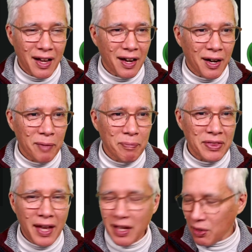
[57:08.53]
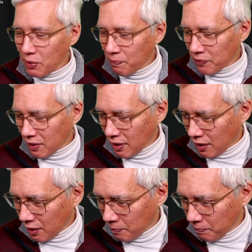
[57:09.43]
But thank you.
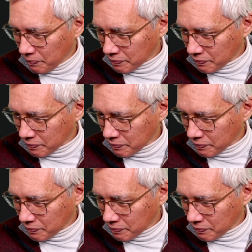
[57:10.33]
And